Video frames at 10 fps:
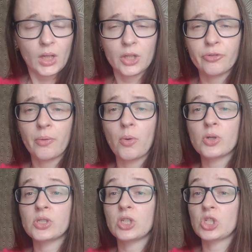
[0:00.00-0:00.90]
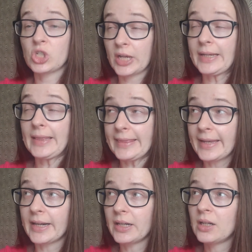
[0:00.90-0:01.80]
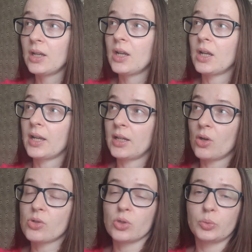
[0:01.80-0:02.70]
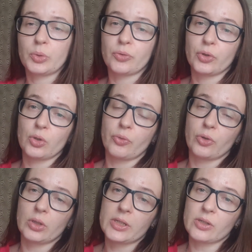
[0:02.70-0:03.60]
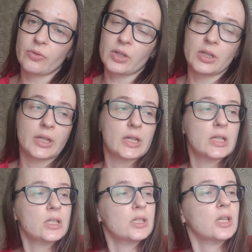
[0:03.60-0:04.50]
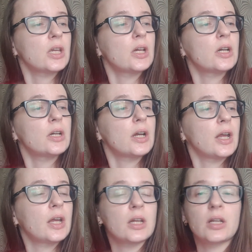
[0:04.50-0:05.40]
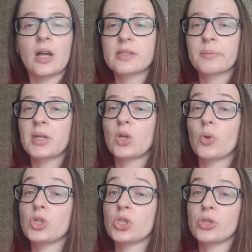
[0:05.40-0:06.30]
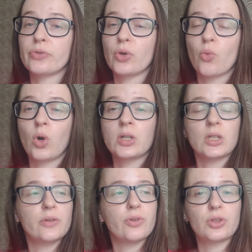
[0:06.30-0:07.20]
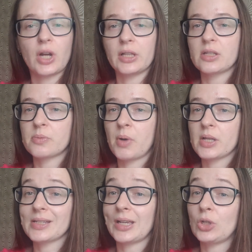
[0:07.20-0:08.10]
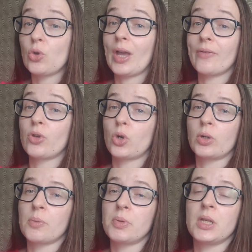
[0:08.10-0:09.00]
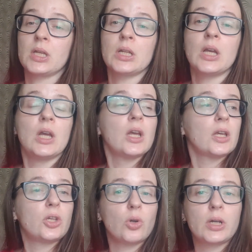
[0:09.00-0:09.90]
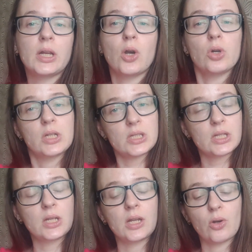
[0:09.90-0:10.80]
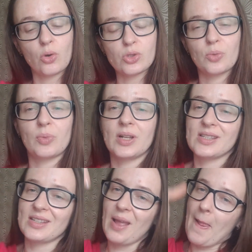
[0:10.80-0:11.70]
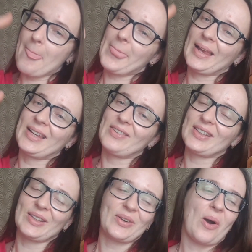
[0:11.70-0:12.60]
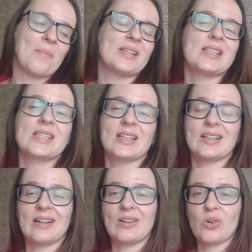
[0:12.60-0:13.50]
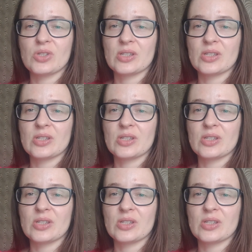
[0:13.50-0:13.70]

and for box, just check it there. And I also put for you full list of ingredients here, and ask me any questions if you want. If you try this mask and you have your own opinion, you agree or disagree, also please leave it in the comments. I